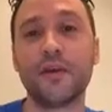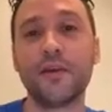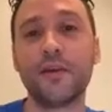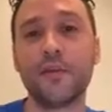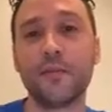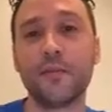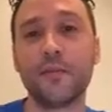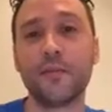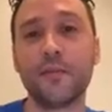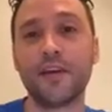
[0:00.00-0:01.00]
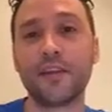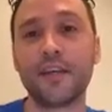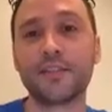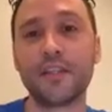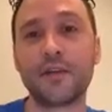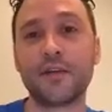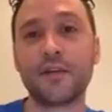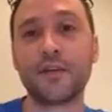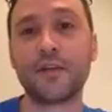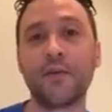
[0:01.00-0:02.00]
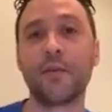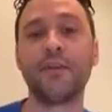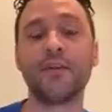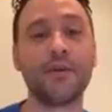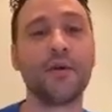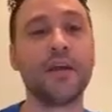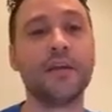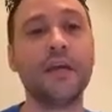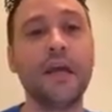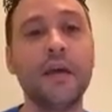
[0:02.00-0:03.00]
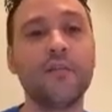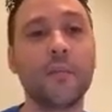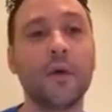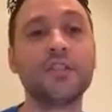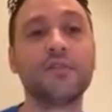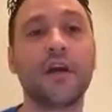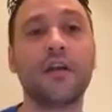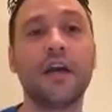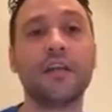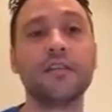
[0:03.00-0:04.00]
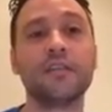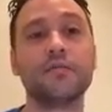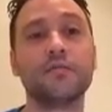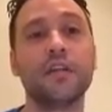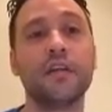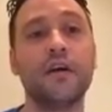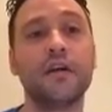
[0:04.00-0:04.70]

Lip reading: running in the background. Like, that's literally the only way to do it. And for most of our clients, this is really